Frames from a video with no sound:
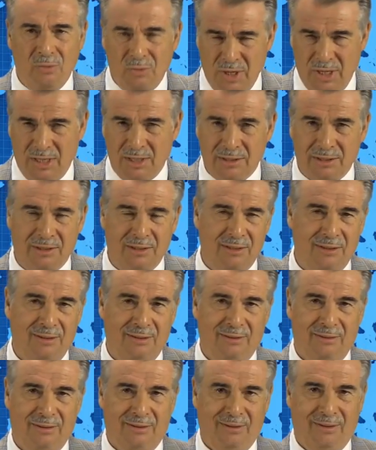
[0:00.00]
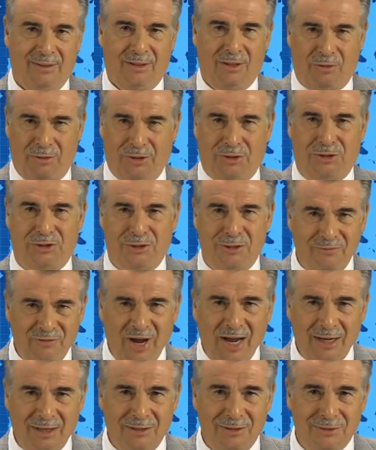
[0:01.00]
with Christian
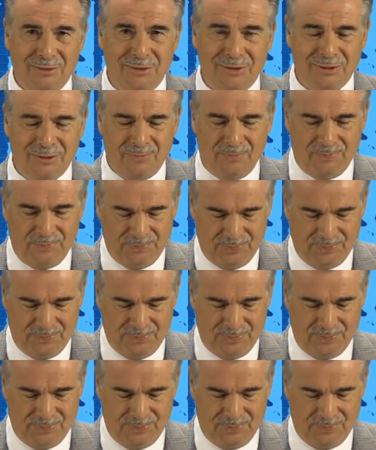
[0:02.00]
values.